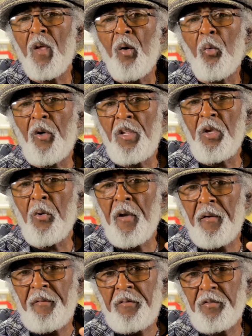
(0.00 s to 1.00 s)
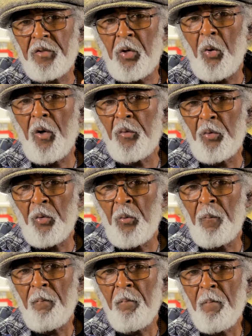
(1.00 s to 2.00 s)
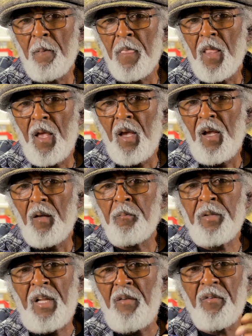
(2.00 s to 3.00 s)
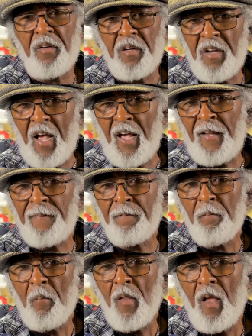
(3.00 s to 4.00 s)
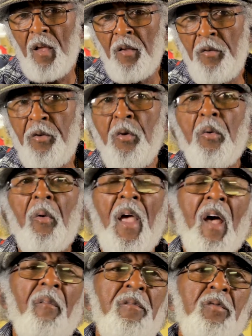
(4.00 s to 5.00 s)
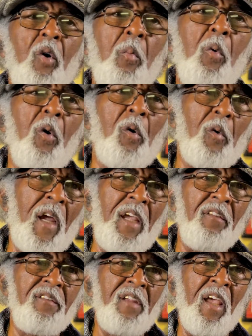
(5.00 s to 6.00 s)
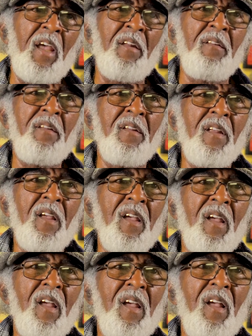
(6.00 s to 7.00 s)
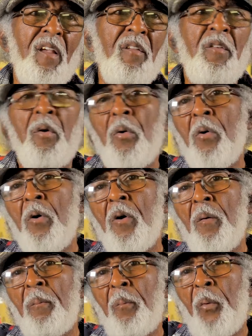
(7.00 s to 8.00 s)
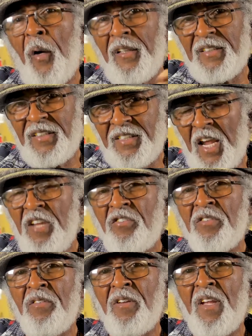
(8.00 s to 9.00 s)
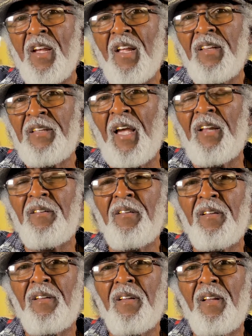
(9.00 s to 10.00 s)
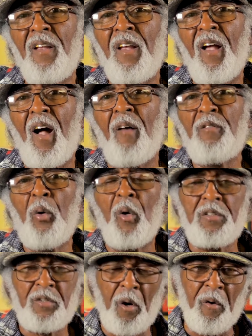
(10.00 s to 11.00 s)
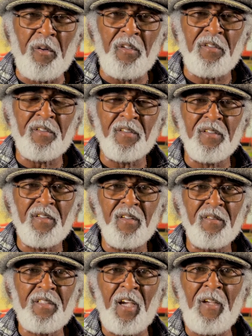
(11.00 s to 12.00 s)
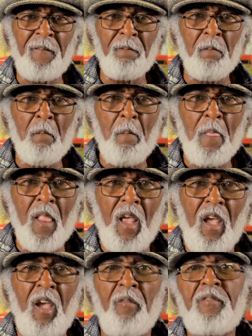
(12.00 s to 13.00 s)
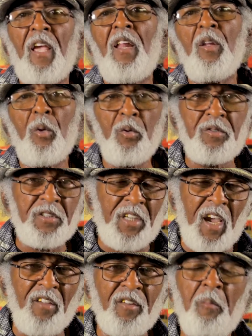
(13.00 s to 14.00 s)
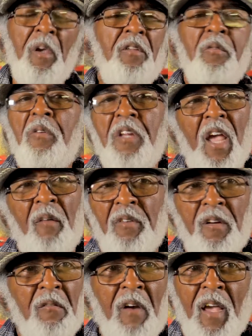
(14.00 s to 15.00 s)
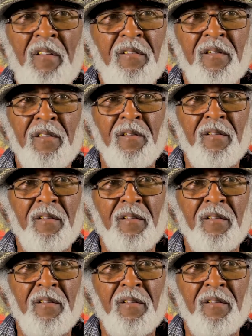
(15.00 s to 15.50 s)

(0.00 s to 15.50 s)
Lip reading: When you enter into the courtroom, believe it or not, you don't have no more rights than your presentation of your attorneys. Okay, if they lose the case, that meant you didn't have any rights.